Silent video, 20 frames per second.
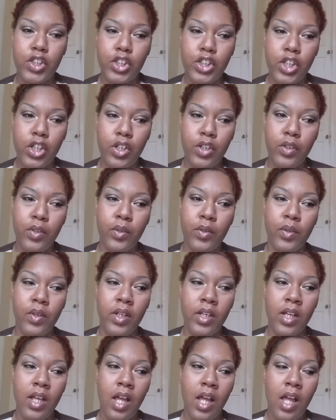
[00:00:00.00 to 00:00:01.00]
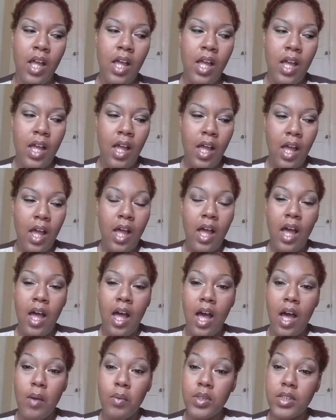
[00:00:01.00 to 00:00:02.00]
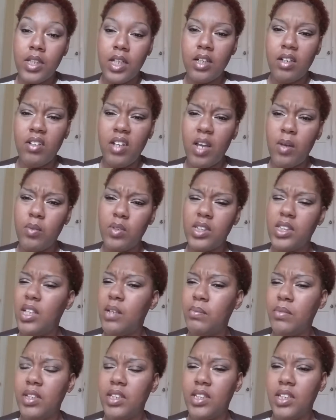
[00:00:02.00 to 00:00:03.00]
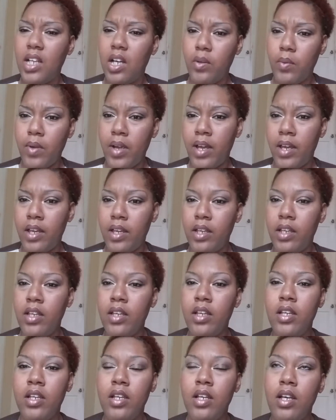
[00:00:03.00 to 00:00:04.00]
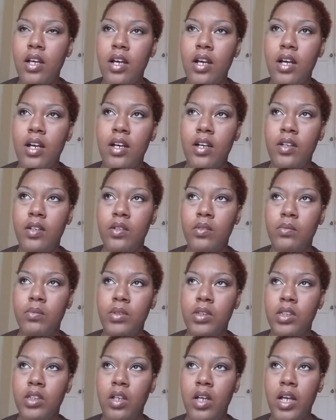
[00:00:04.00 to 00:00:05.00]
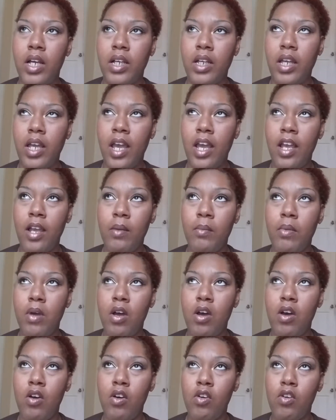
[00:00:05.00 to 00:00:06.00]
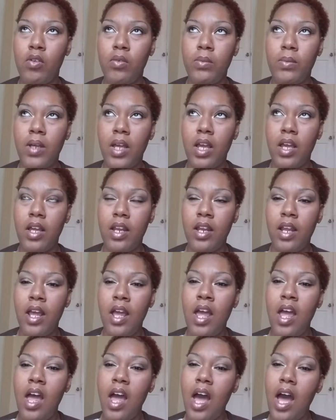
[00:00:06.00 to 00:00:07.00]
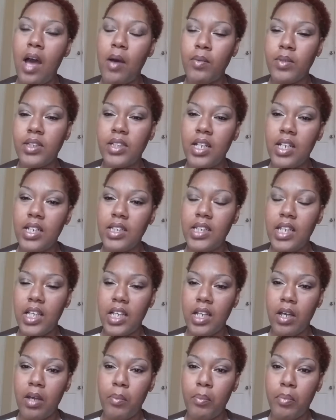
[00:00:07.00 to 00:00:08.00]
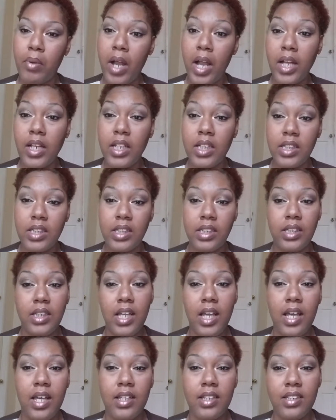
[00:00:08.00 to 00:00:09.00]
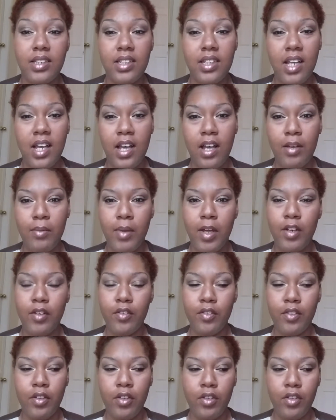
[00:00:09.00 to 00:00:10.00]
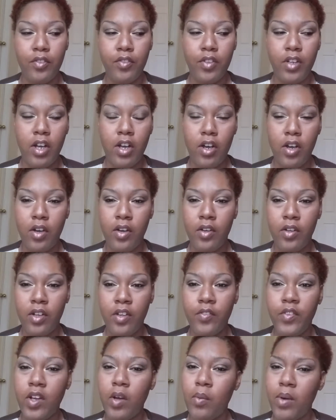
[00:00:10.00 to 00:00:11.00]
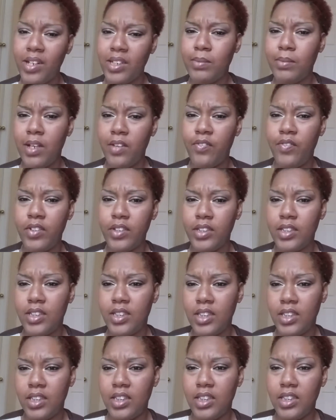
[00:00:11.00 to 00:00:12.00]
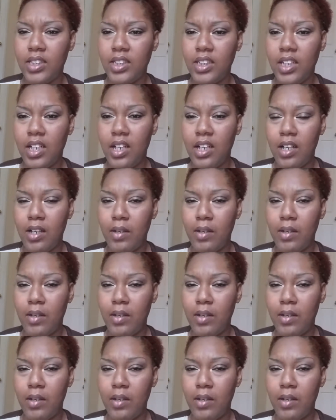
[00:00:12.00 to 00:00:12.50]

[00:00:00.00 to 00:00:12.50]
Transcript: So I was like, okay, well, something's not right. So I came home and I was gonna take a pregnancy test. I don't know if y'all watched my first TTC